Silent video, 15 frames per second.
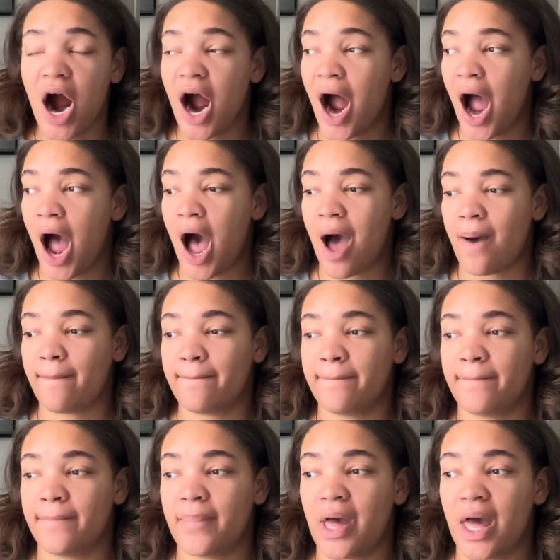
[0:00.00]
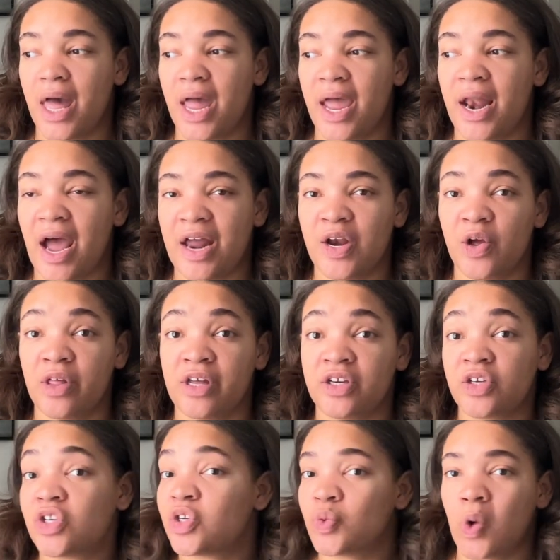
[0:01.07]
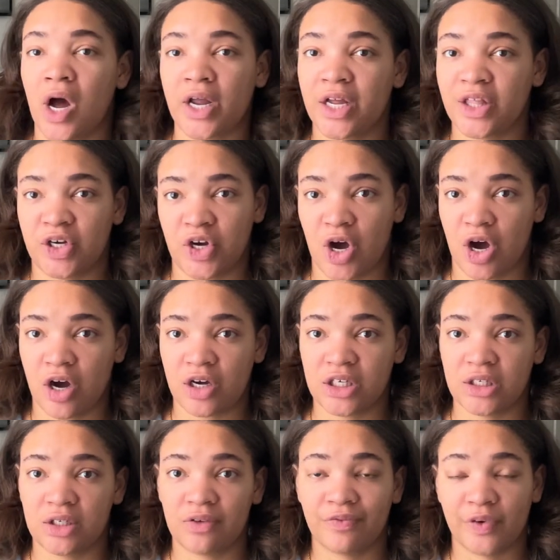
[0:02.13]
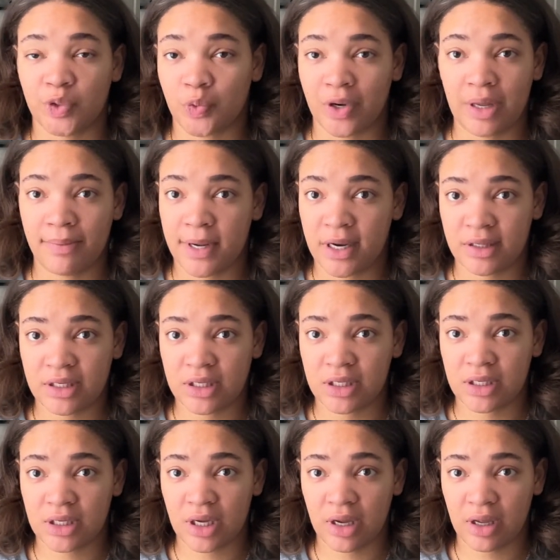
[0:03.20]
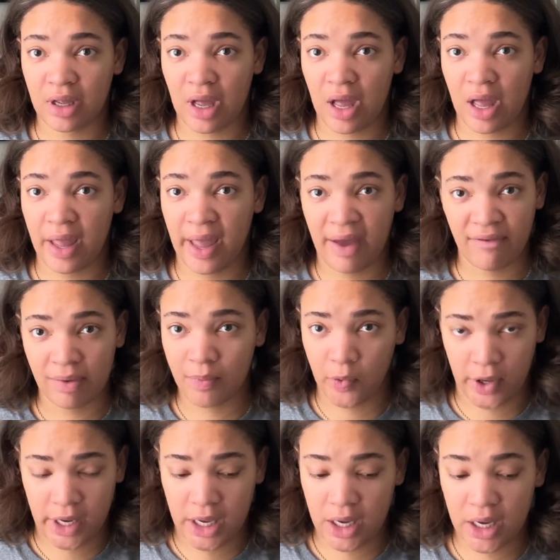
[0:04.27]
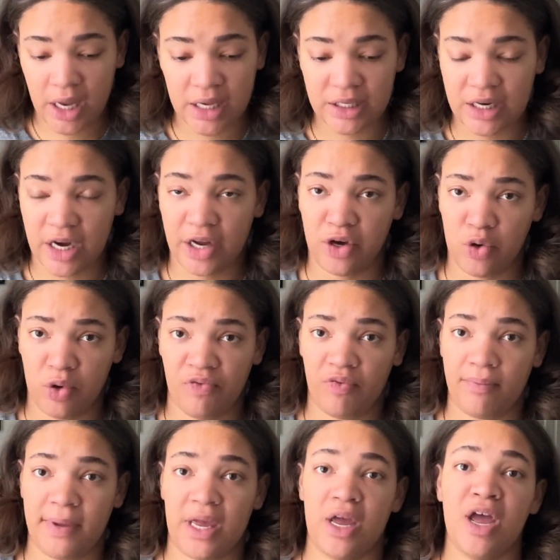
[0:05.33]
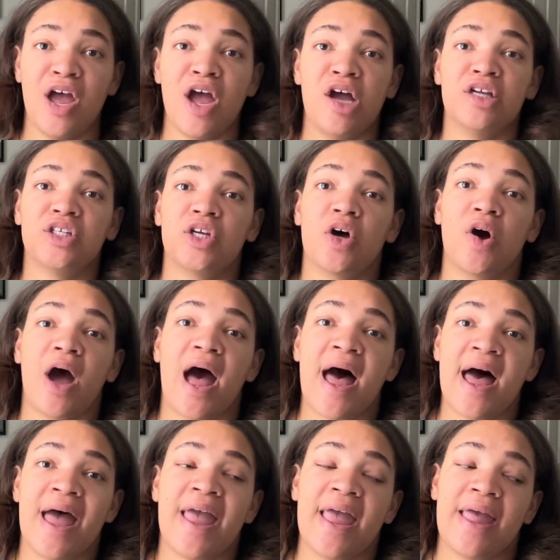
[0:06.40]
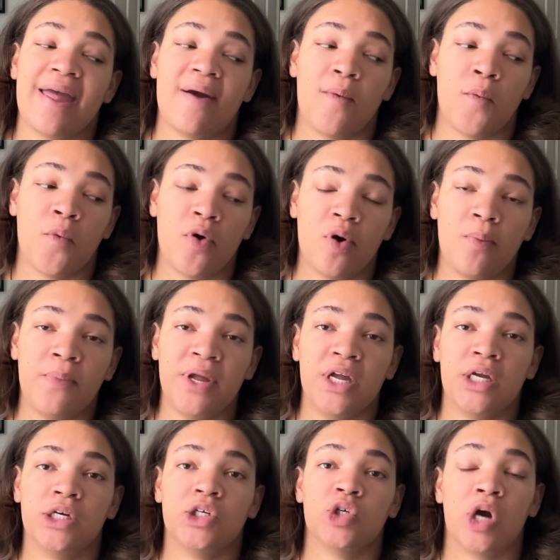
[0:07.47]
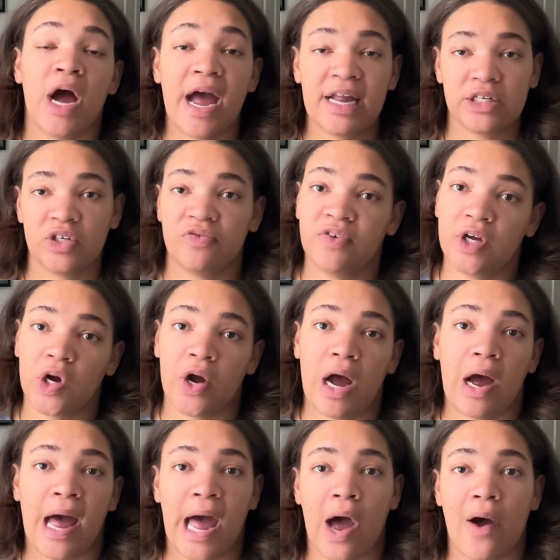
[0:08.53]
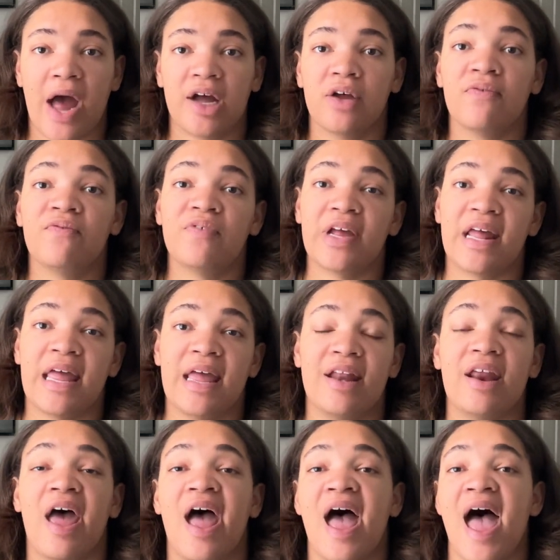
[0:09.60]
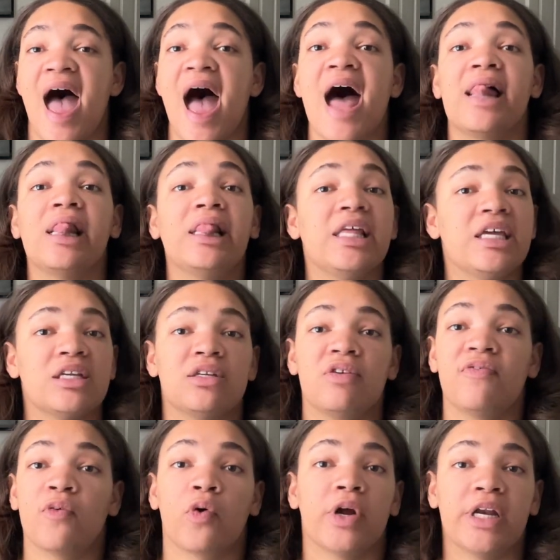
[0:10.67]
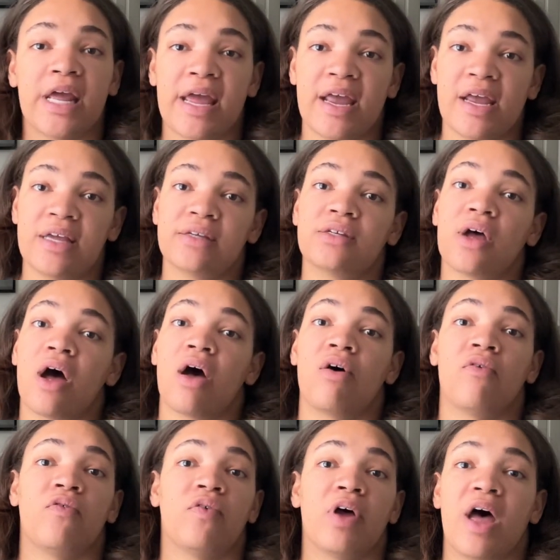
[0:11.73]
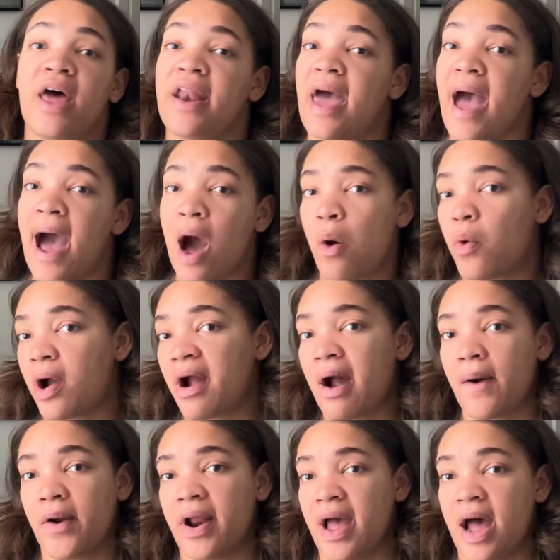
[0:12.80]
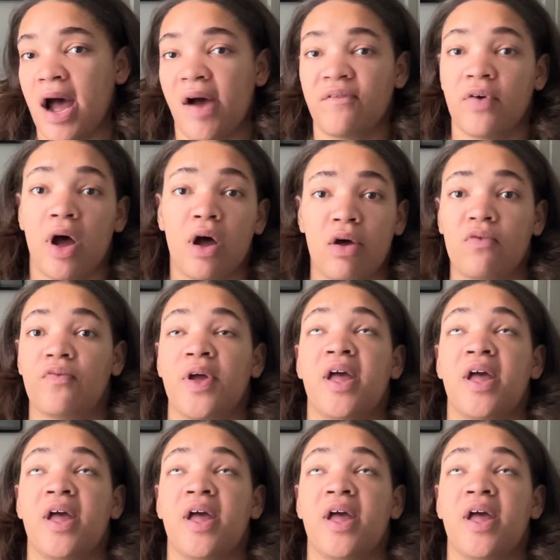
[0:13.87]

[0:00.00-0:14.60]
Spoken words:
And I know that just walking the dogs for 20 minutes every morning is not going to do it for me. So I will be trying to figure out how I can fit in at least 4 days of an hour, hour and a half of